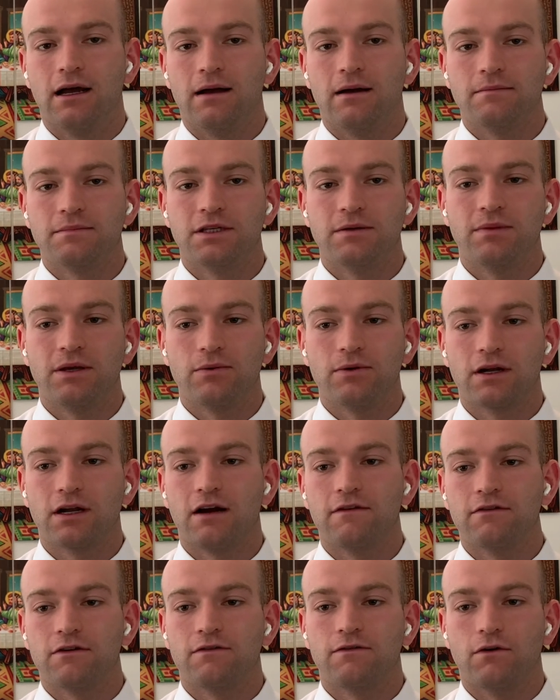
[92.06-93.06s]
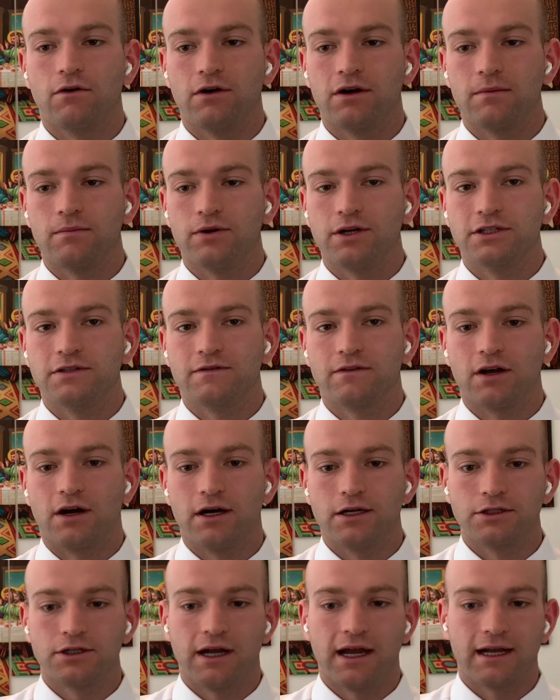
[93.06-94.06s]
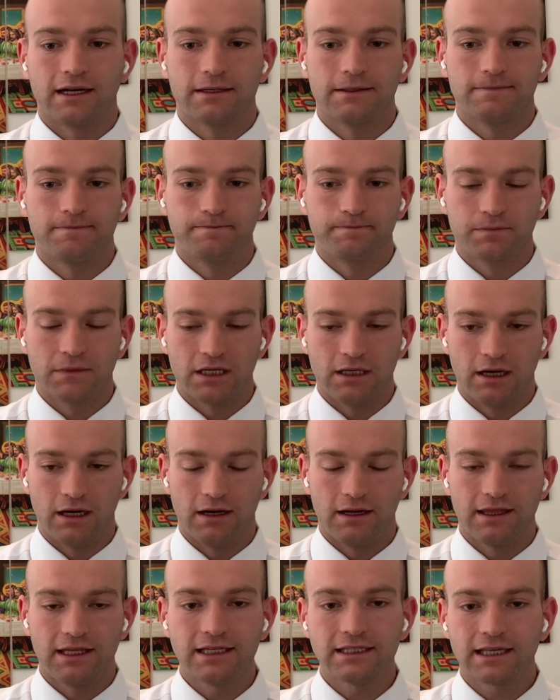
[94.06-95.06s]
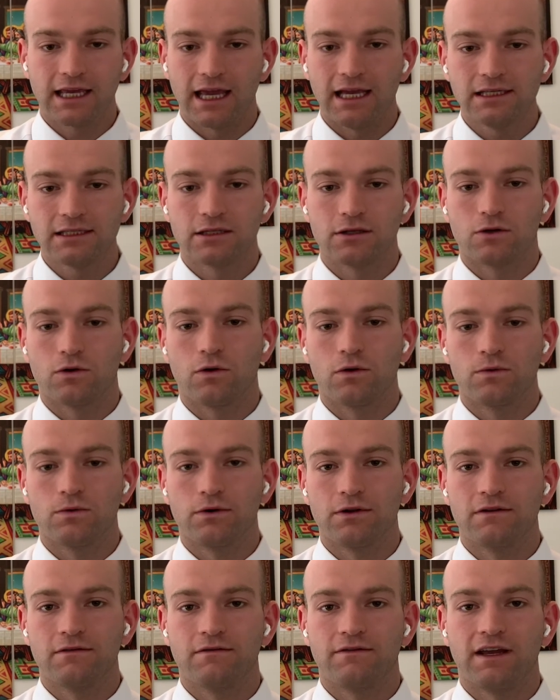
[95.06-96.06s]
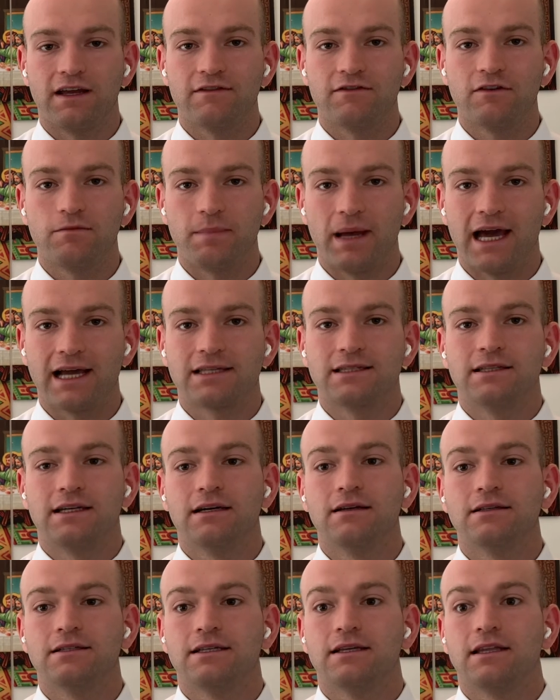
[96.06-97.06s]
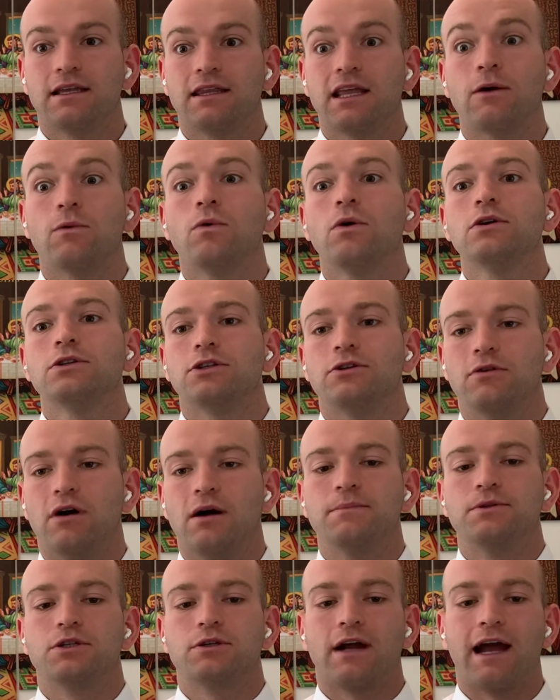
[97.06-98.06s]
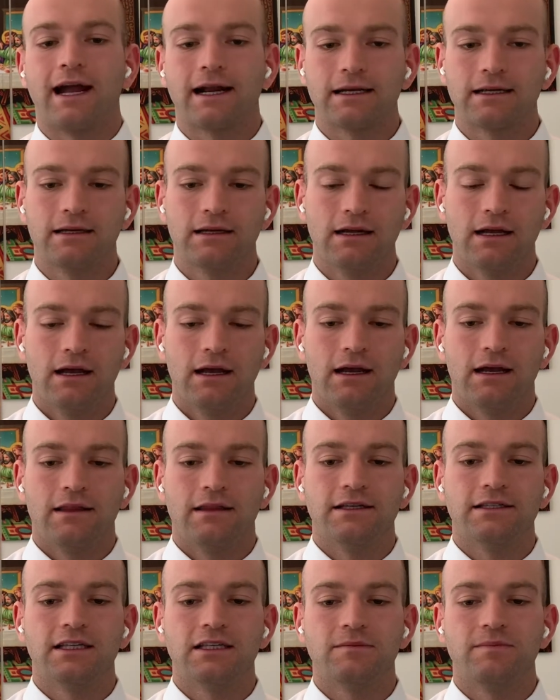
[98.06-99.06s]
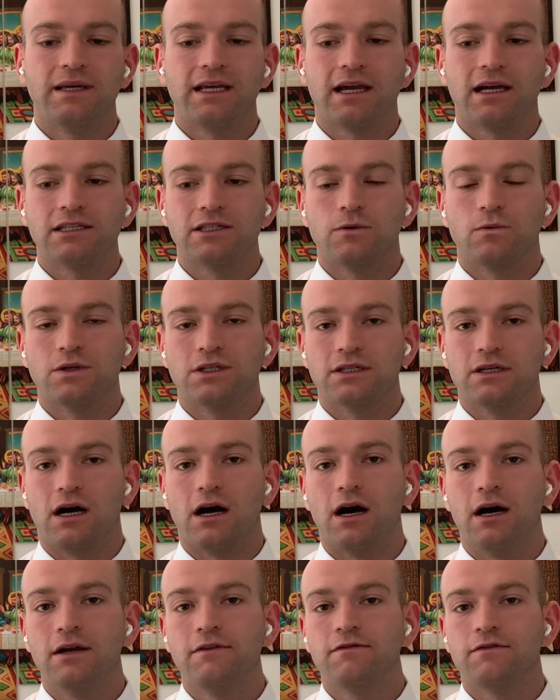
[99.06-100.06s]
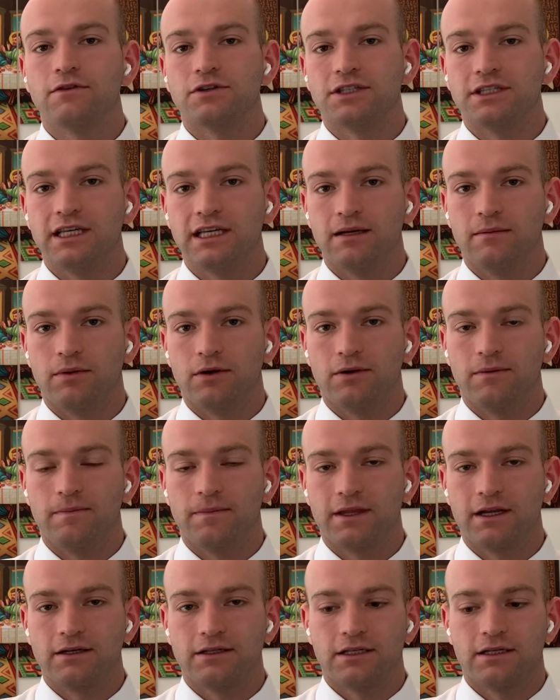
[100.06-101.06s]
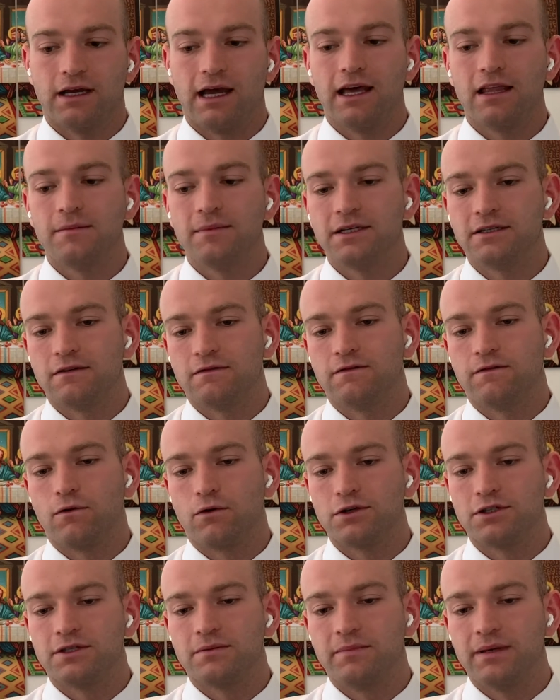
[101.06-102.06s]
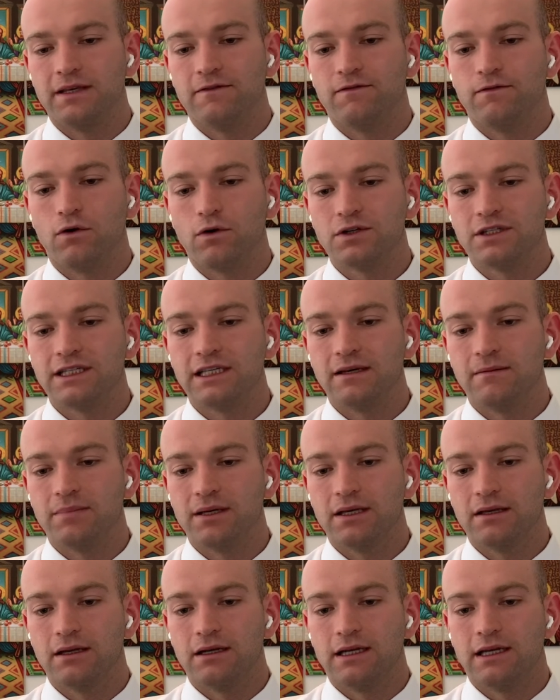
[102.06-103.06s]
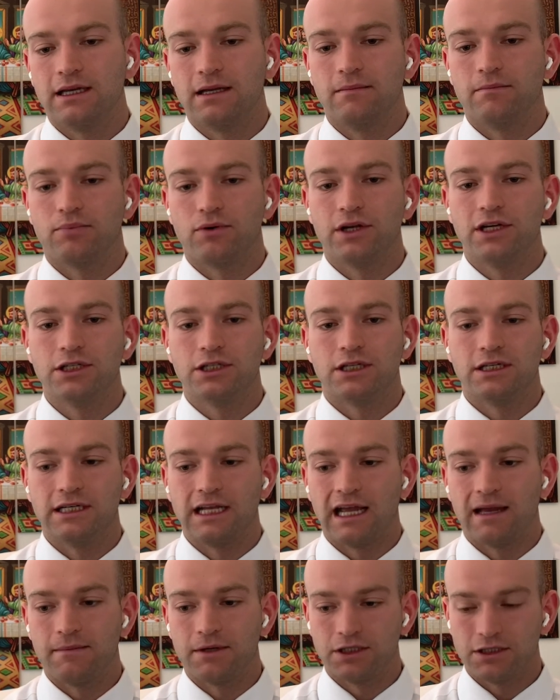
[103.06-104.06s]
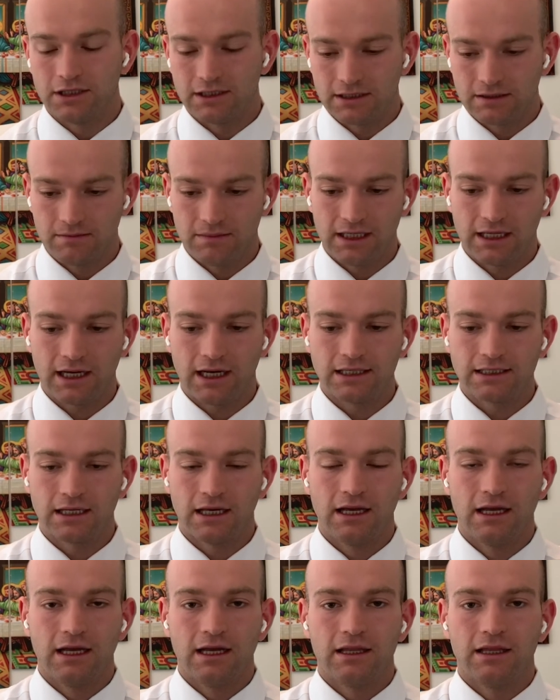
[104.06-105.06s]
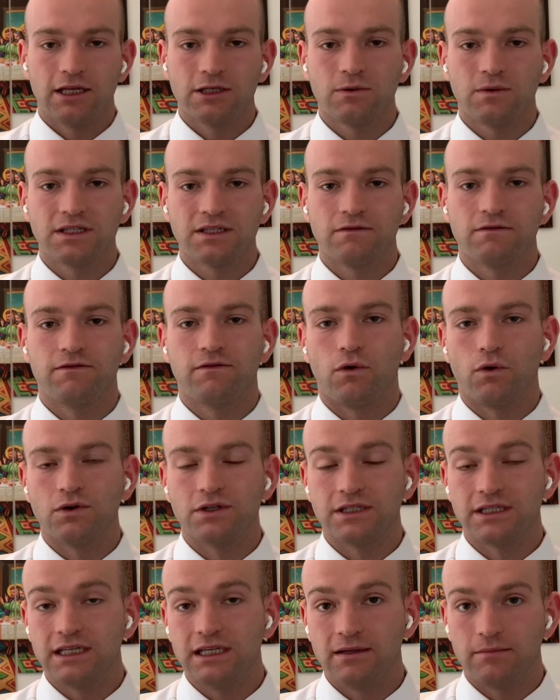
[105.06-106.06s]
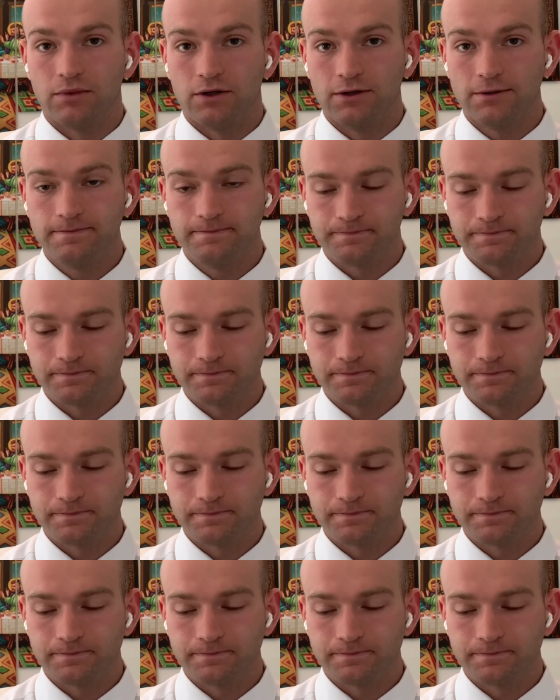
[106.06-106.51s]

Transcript: to be recovered for in a breach of contract? In this case, the court ruled in favor of Baxendale and said that they were too abstract. This is because it was unforeseeable. There's an element of foreseeability in breach and damages, and because this wasn't foreseeable